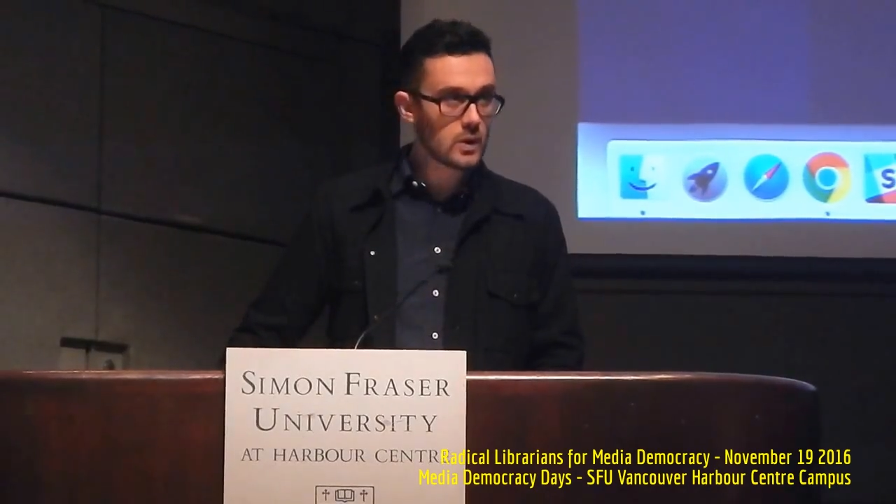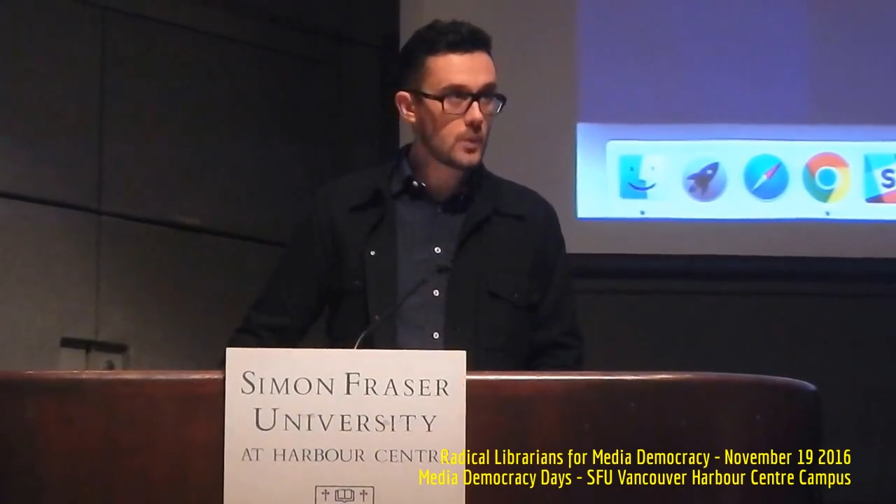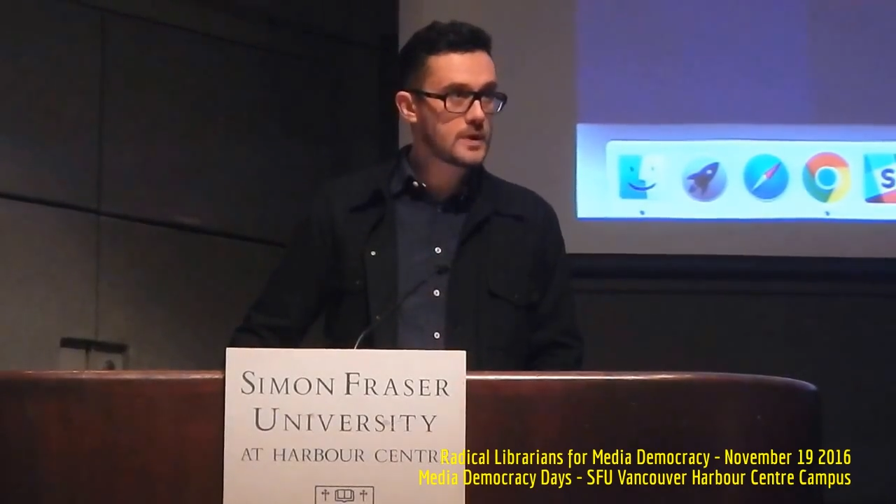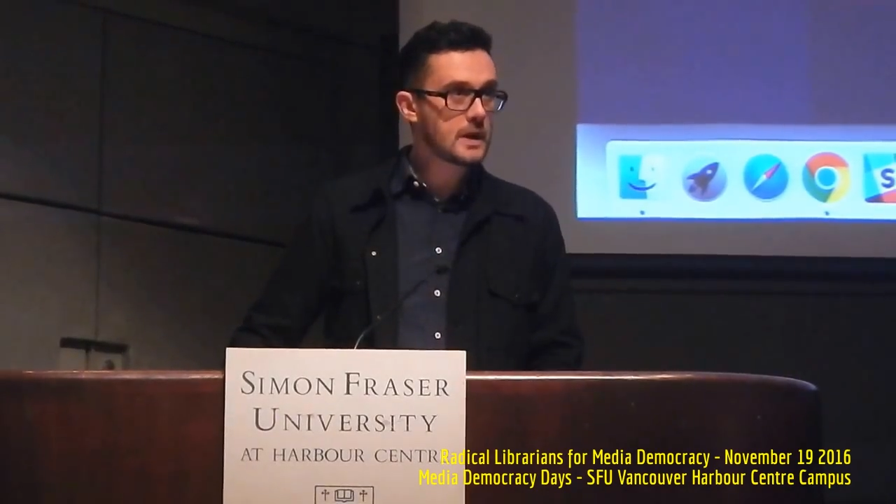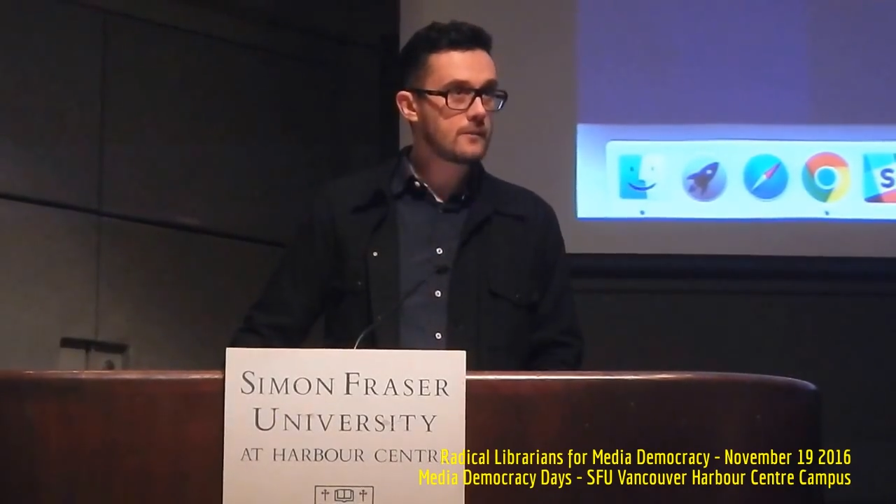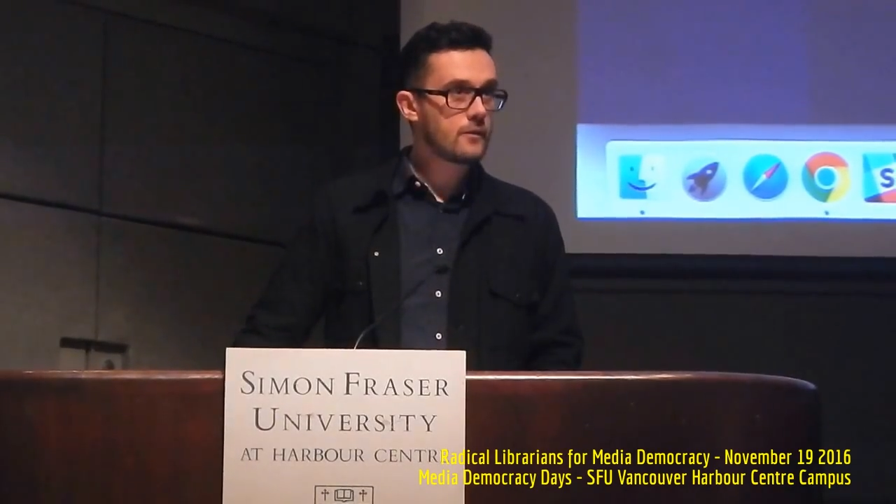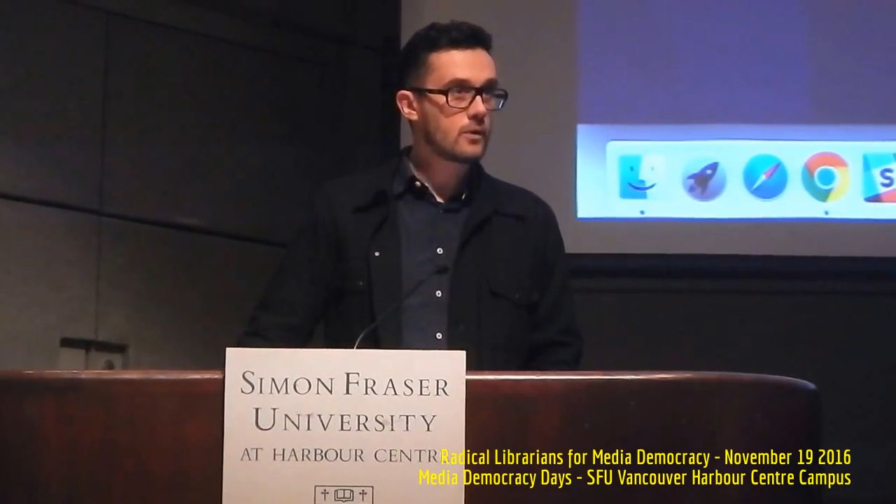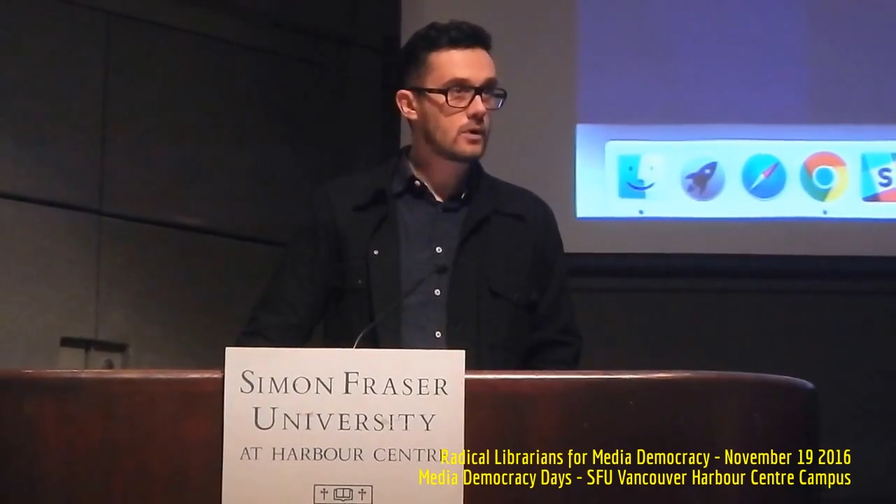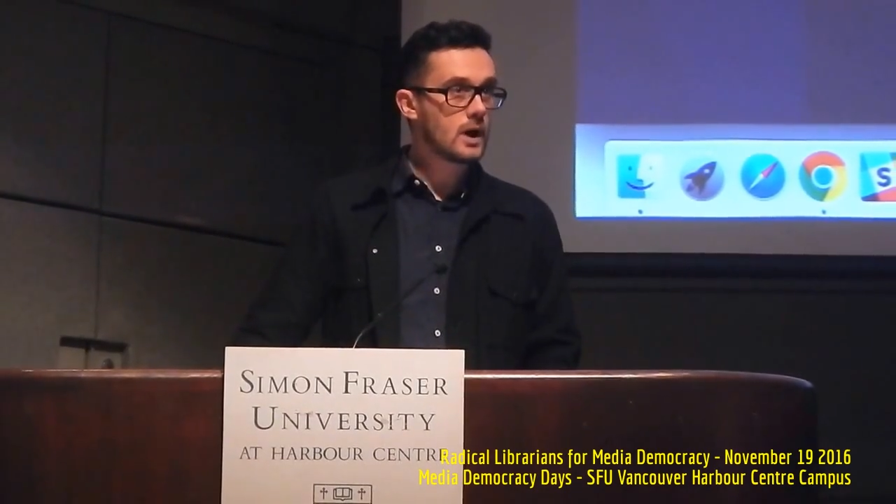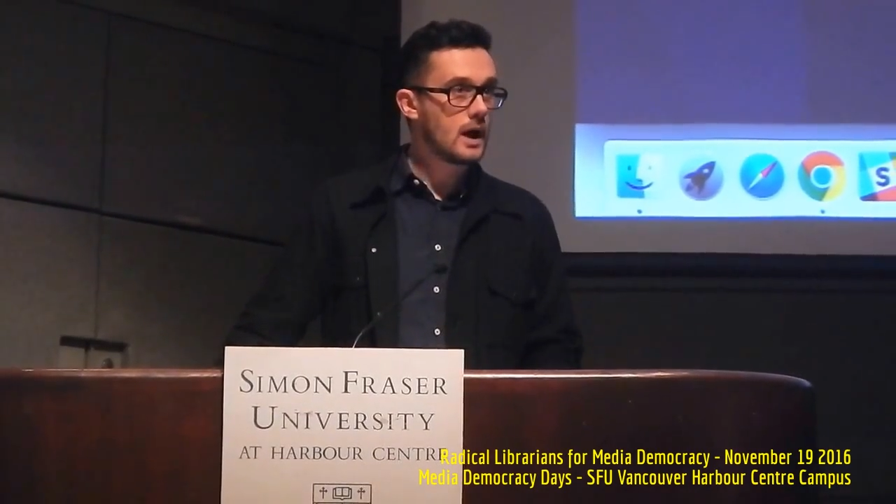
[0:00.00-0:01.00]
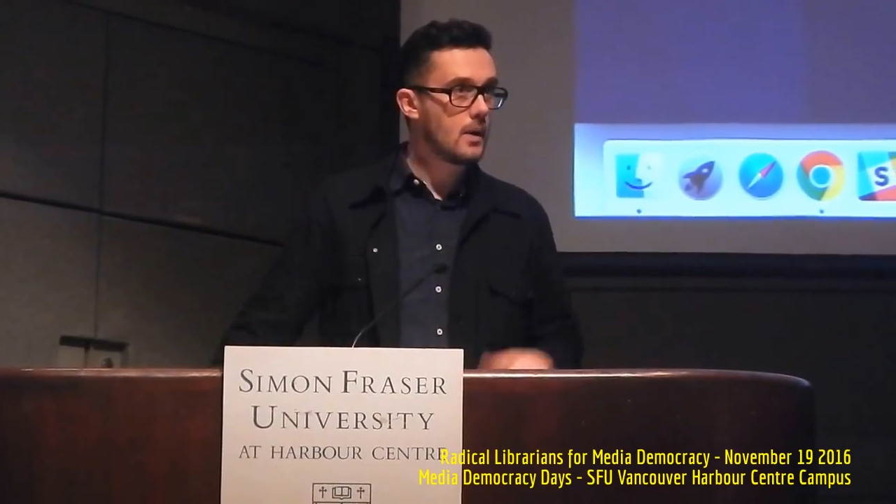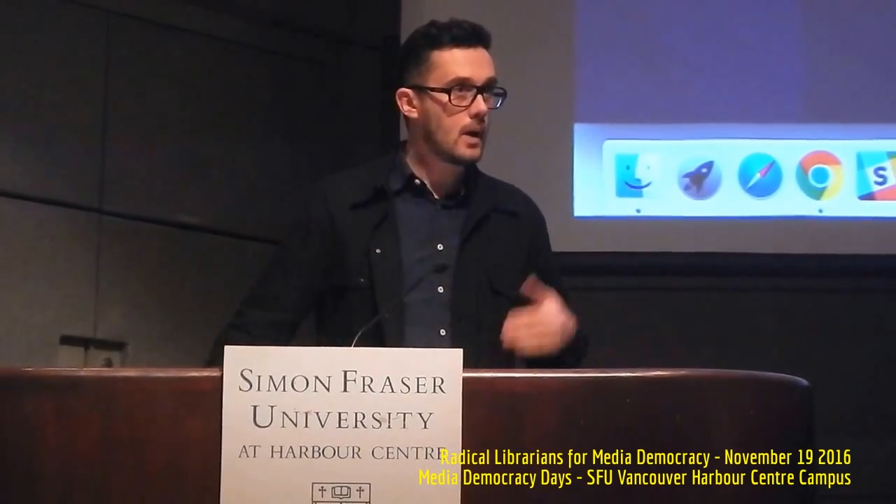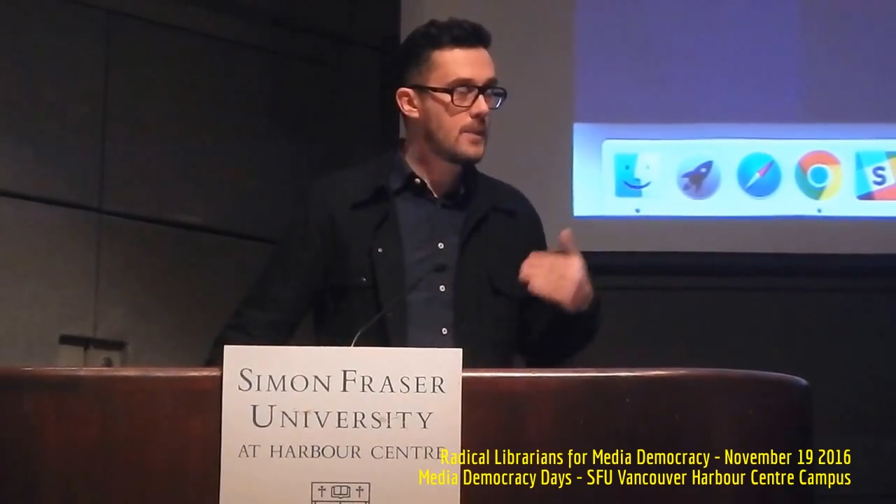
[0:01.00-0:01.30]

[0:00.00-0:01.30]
open up for uh,